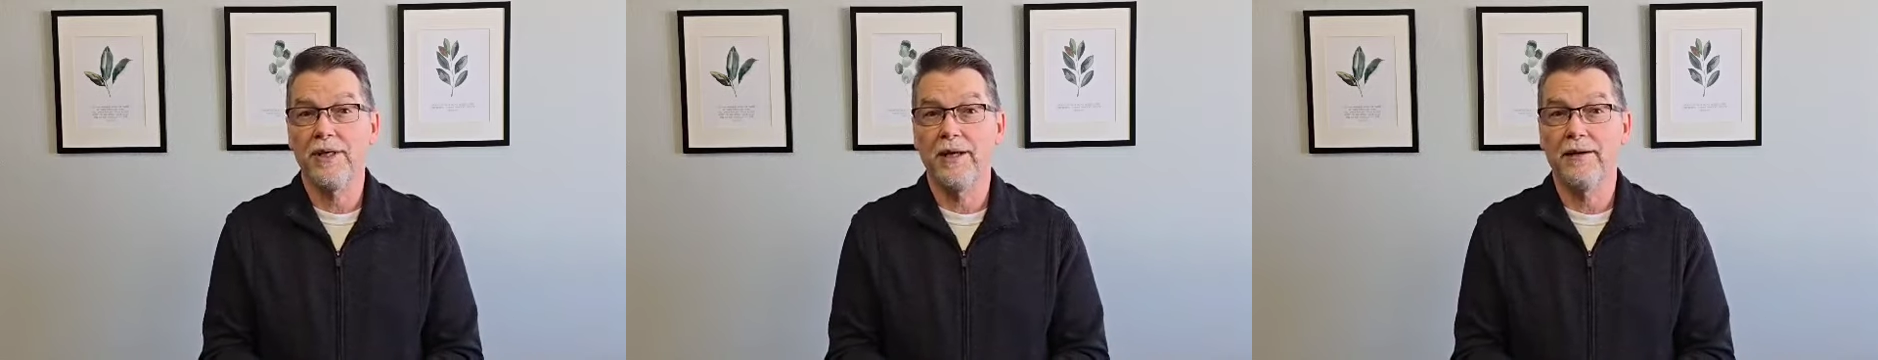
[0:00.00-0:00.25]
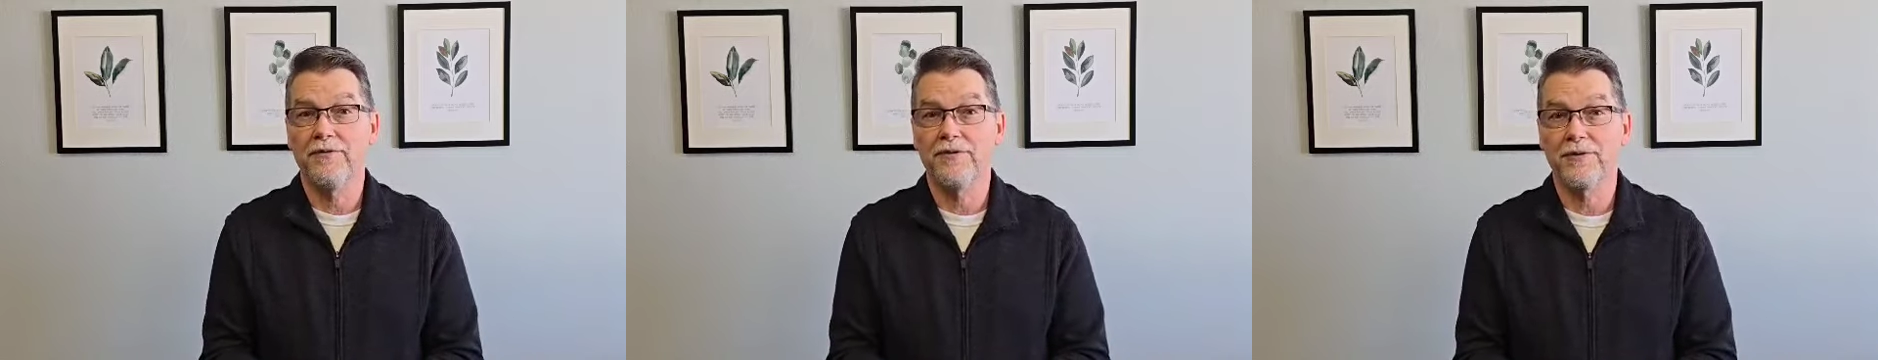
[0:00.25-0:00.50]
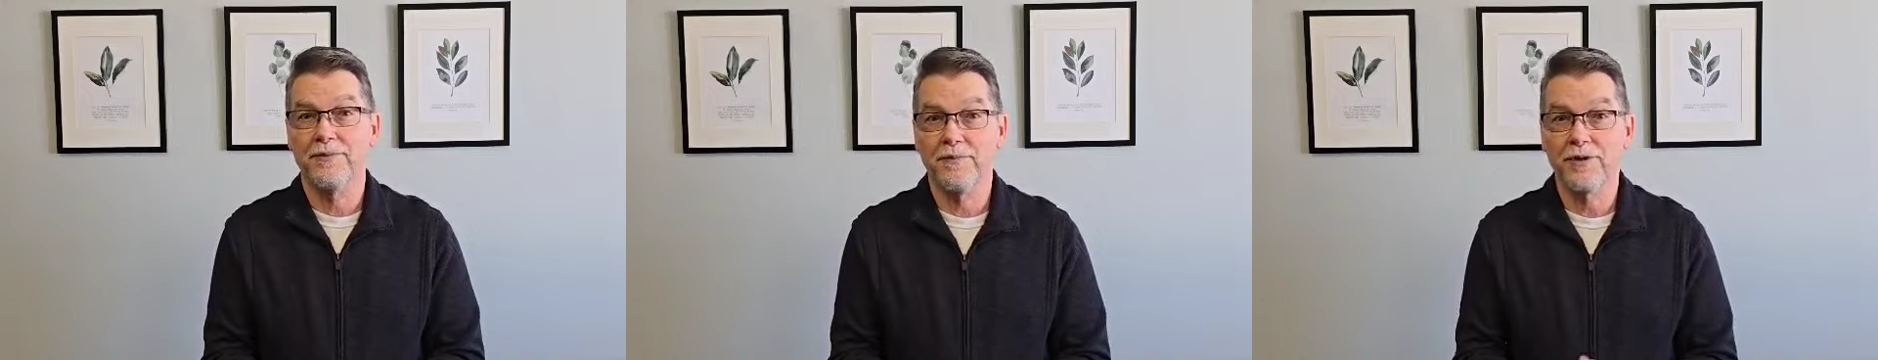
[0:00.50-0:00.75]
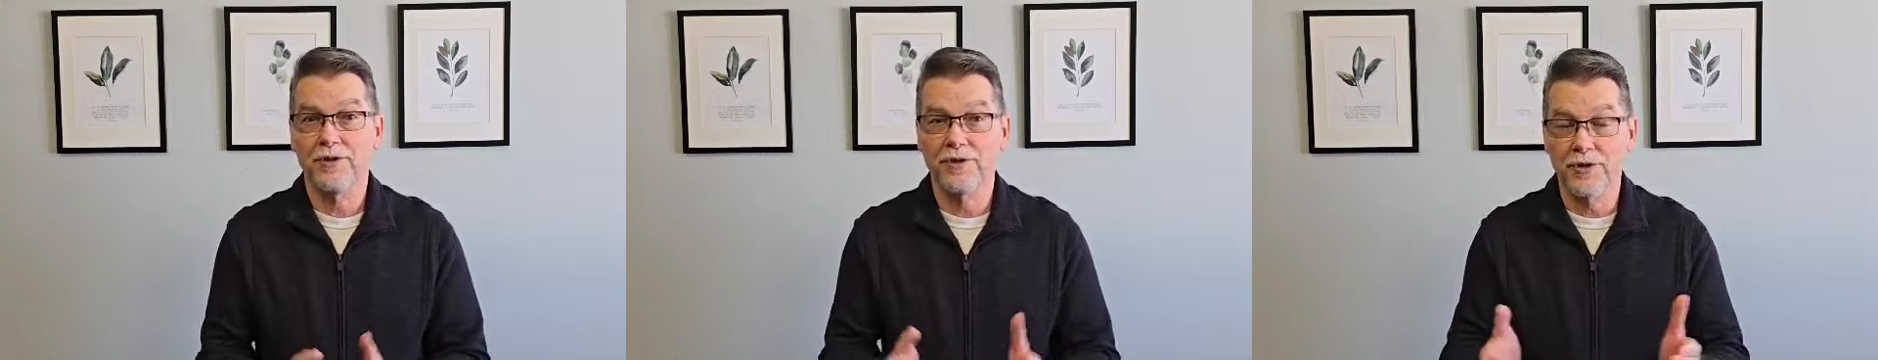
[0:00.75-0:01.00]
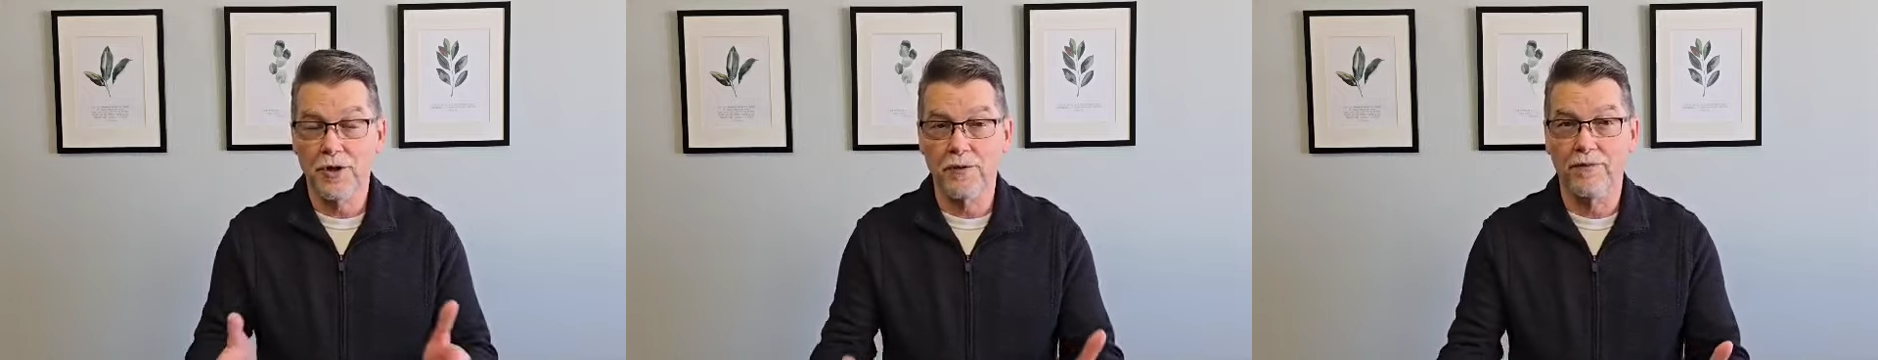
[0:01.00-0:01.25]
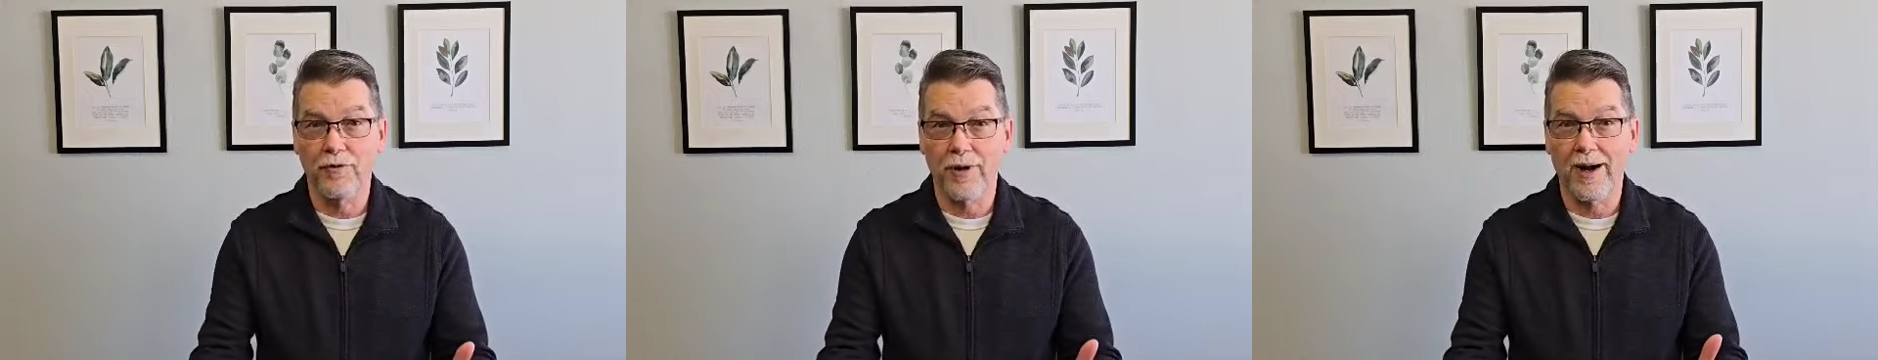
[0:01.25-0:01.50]
gifts to
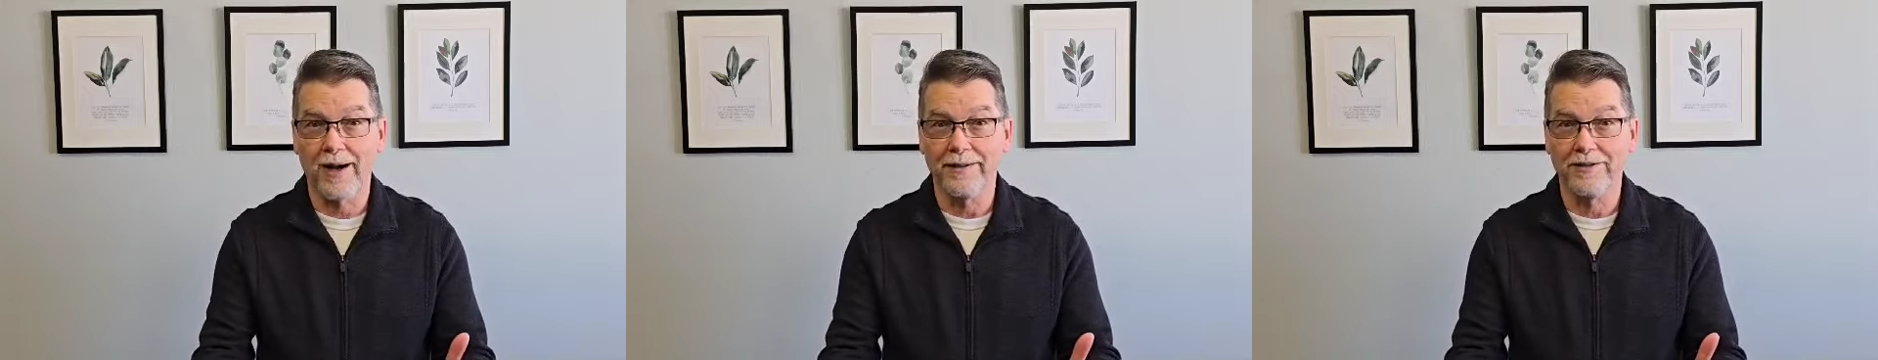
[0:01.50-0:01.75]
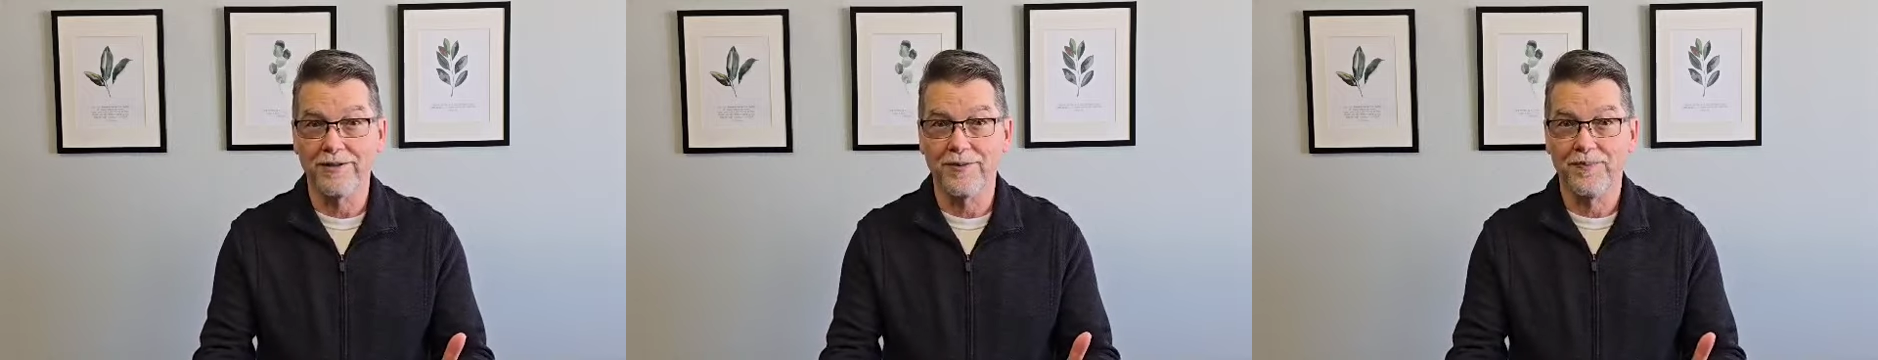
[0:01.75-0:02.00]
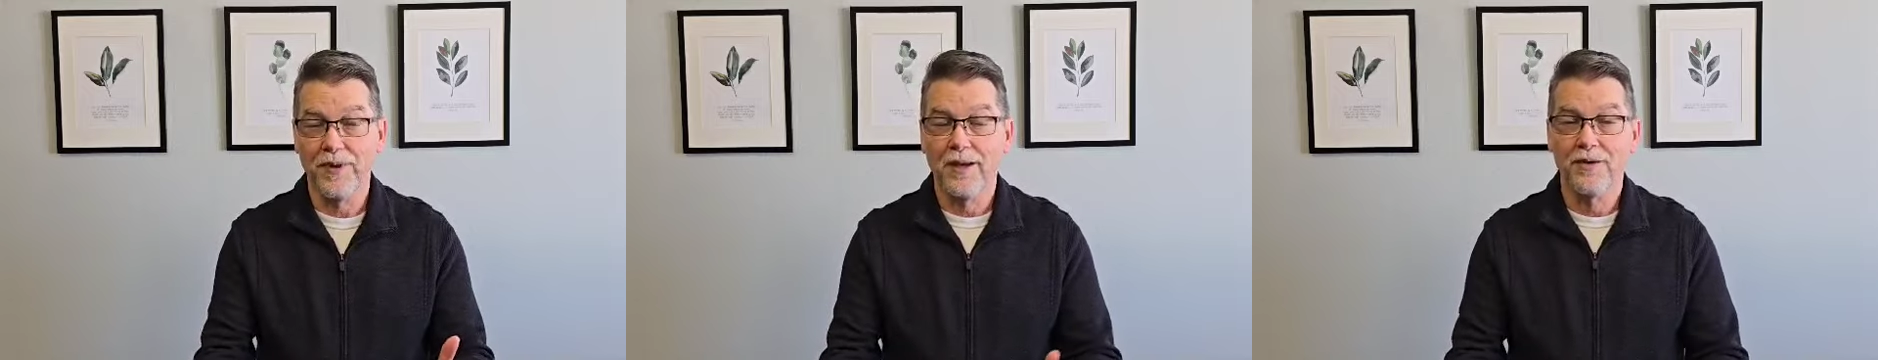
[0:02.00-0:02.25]
serve Christ.